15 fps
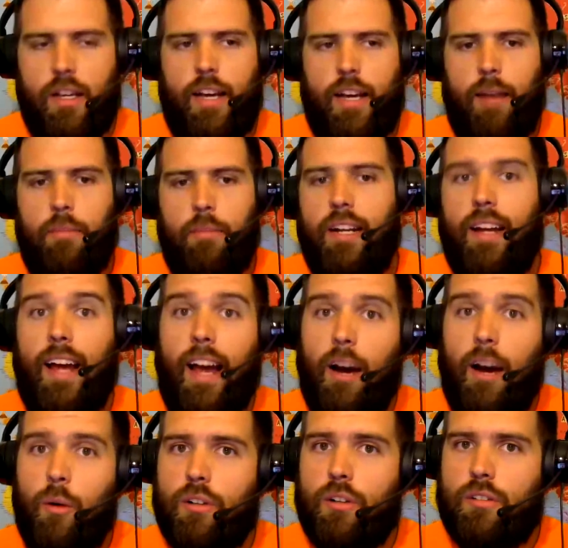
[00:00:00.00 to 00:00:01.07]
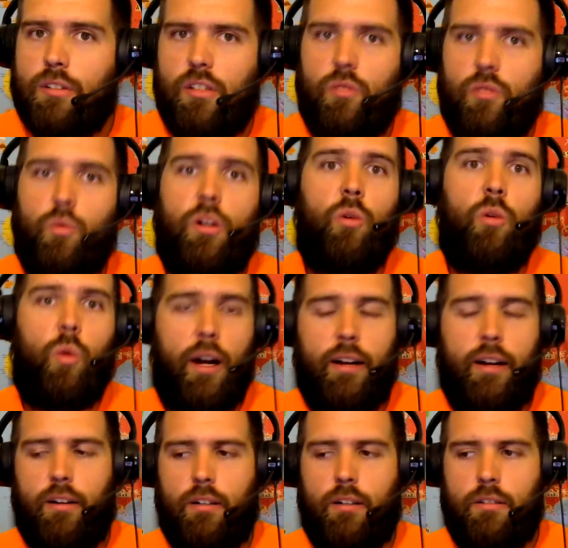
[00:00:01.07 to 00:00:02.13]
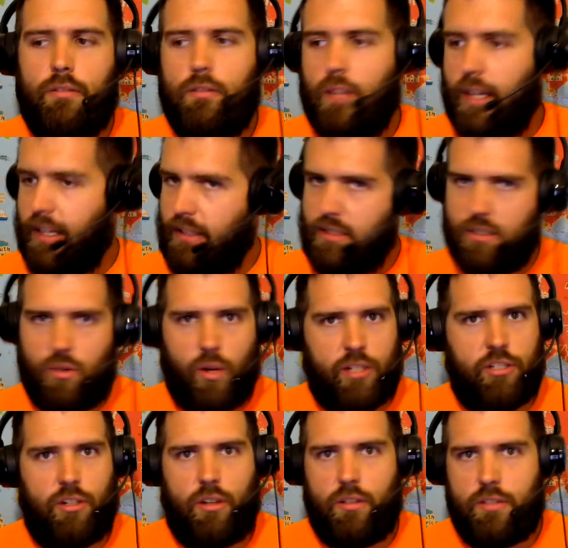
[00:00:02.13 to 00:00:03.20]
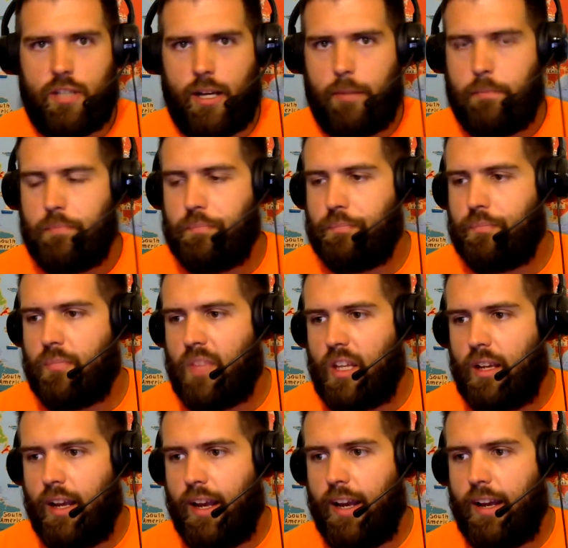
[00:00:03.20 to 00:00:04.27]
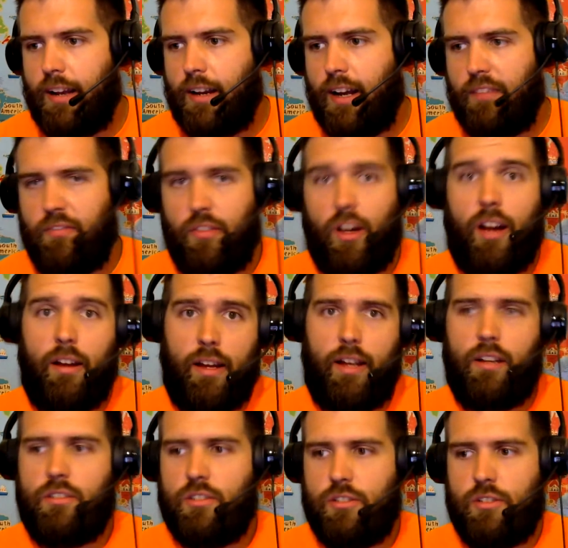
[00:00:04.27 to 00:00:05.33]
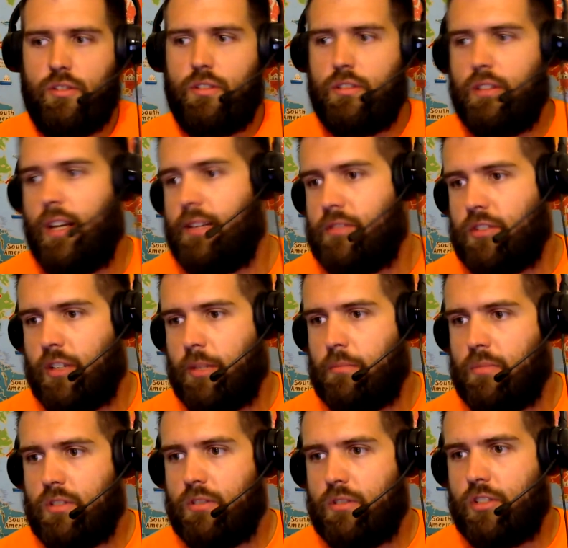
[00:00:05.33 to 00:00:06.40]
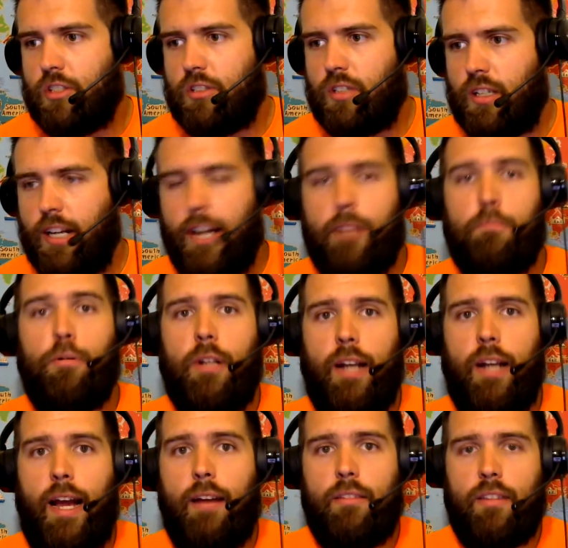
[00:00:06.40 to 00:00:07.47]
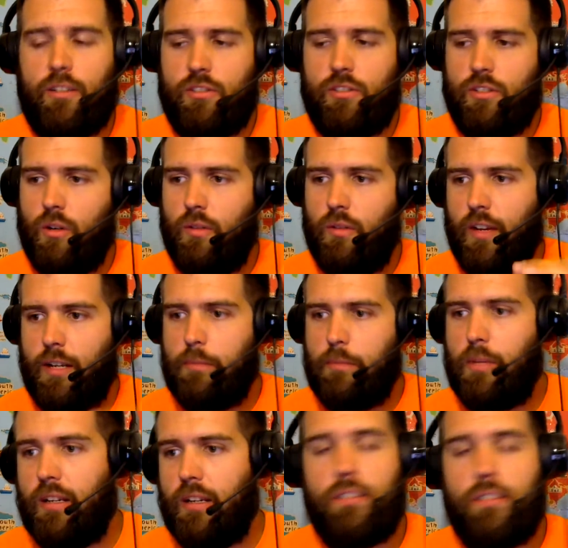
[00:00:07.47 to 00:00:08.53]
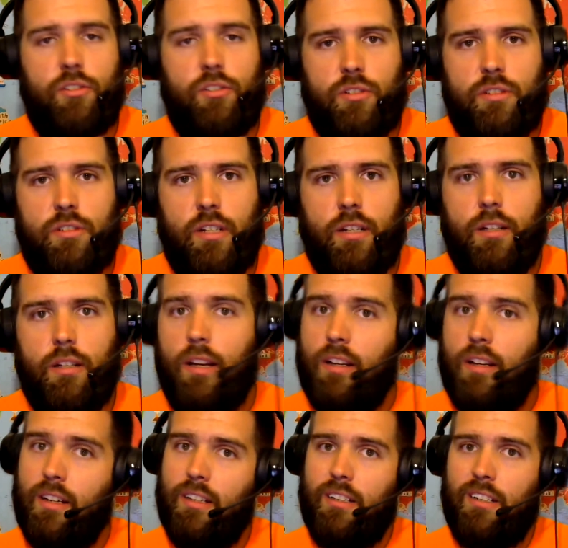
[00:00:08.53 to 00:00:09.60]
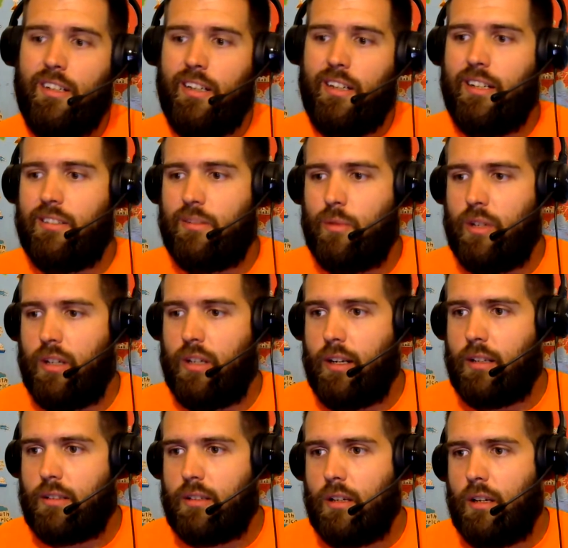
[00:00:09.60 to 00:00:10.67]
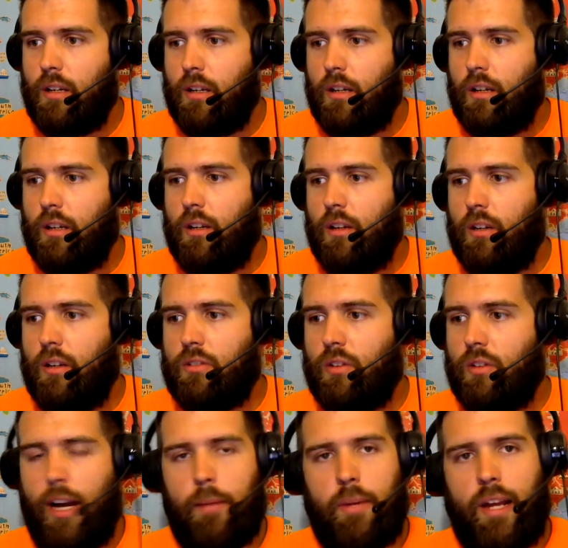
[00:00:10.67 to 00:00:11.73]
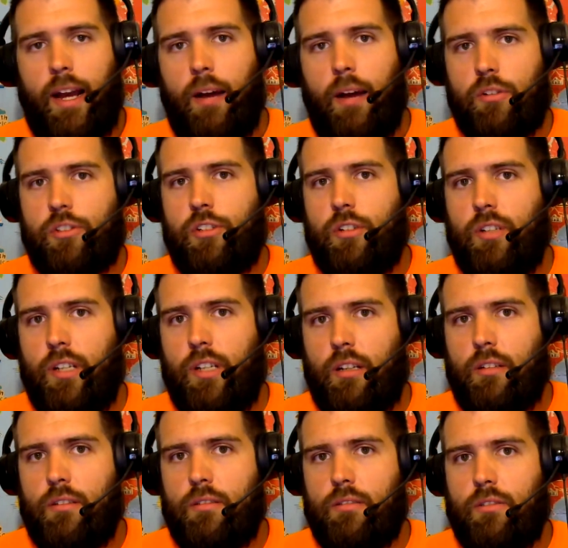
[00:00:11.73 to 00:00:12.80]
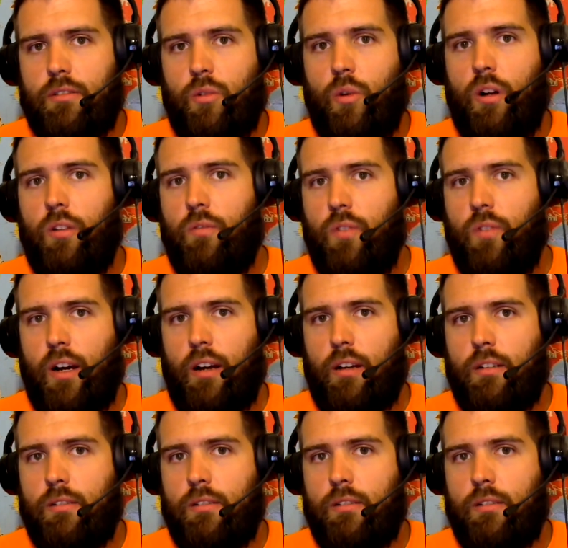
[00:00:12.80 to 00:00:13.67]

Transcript: How many hours are required? I get this question all the time. And I thought, hey, I'll just do this live stream just to kind of put it out there. So if anybody is interested, here's what it is. So, how many hours do you need to qualify?